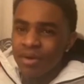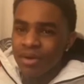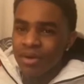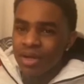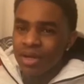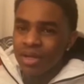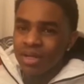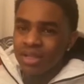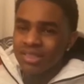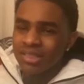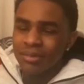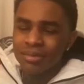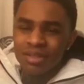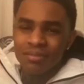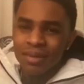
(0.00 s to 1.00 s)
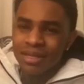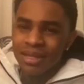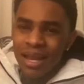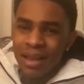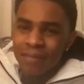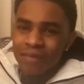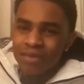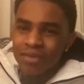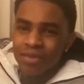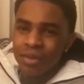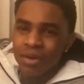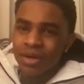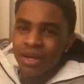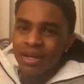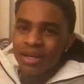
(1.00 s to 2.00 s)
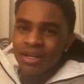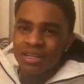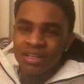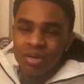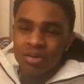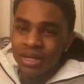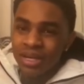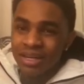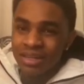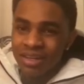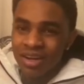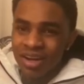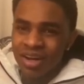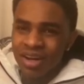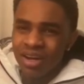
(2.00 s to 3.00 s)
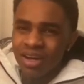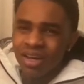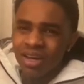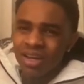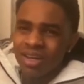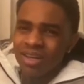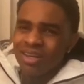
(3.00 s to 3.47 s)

Yeah, nah. Something's about to happen to yeah. you, bro. Like, don't get out the car. Facts.